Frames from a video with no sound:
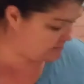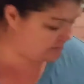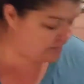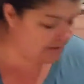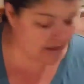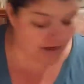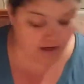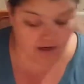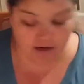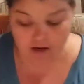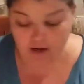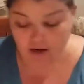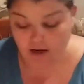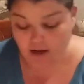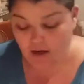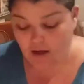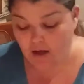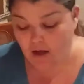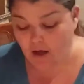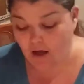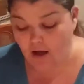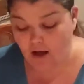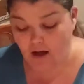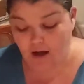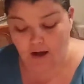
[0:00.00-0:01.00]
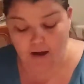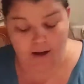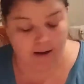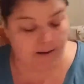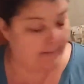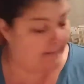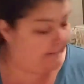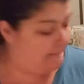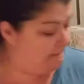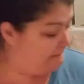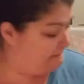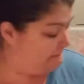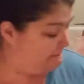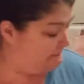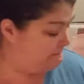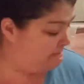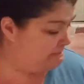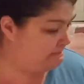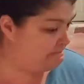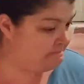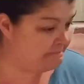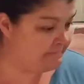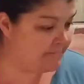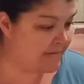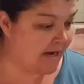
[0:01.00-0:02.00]
smart.
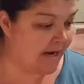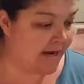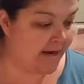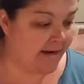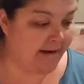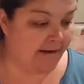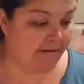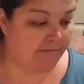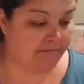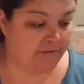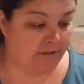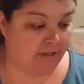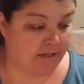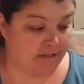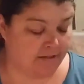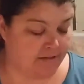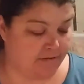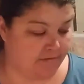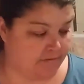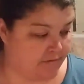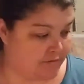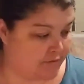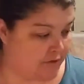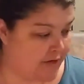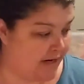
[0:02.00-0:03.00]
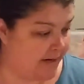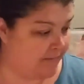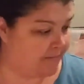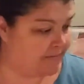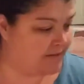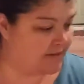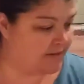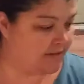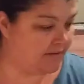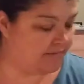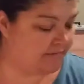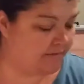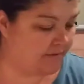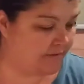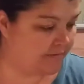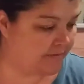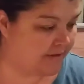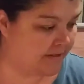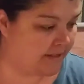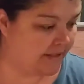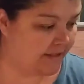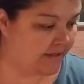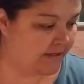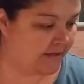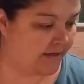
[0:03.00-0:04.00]
I have lots of scrap stuff over
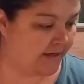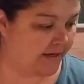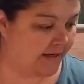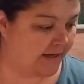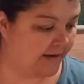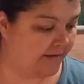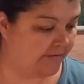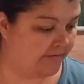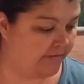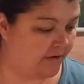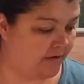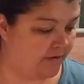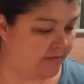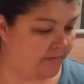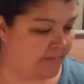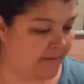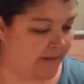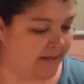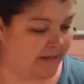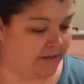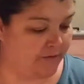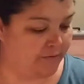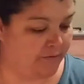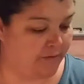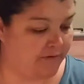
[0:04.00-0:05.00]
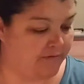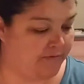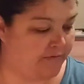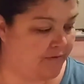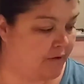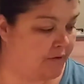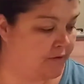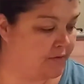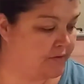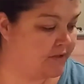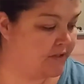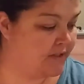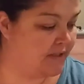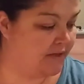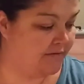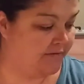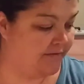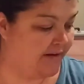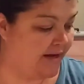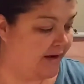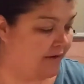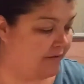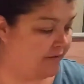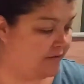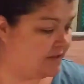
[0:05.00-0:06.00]
here. I have all my UFO stuff
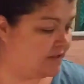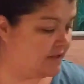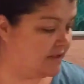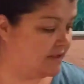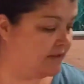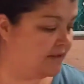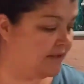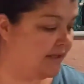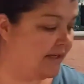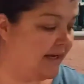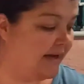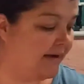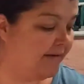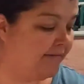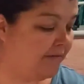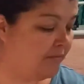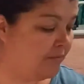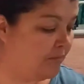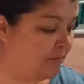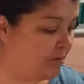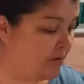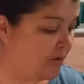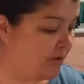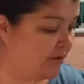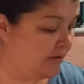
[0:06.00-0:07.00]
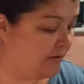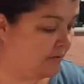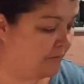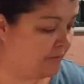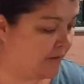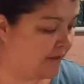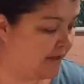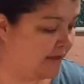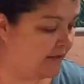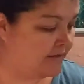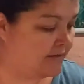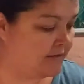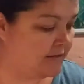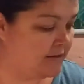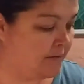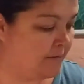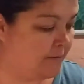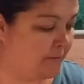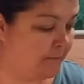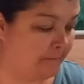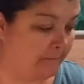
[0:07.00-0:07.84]
out still. I haven't put it away, so